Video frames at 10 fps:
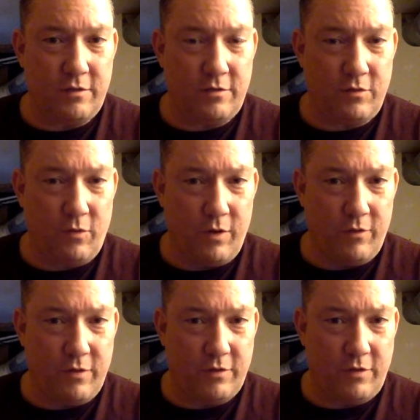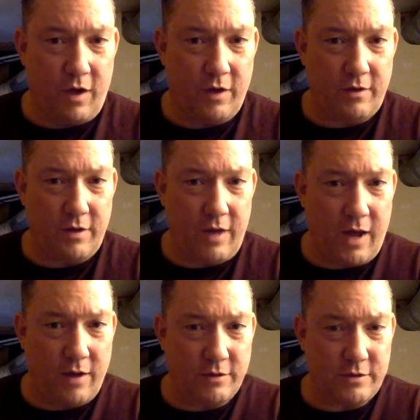story of this haunted
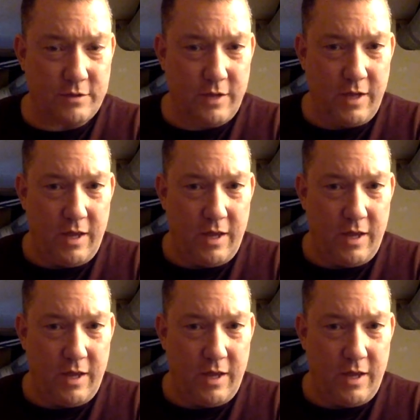house,